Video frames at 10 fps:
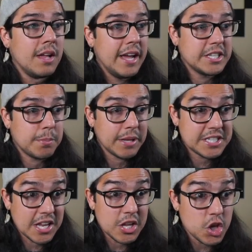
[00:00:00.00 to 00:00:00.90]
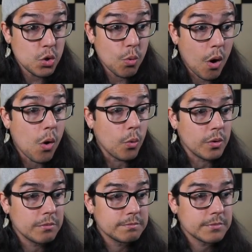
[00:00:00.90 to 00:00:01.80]
It's a place that you own,
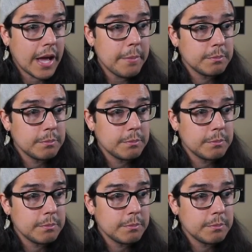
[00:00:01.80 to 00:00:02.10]
okay?